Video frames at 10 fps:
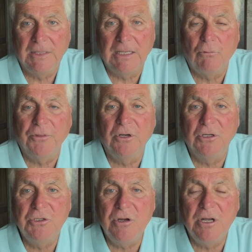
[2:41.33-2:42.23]
And what
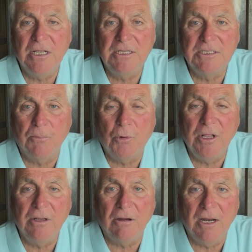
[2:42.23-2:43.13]
they're doing is they're
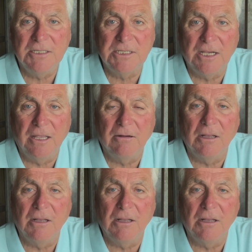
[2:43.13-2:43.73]
putting their heads together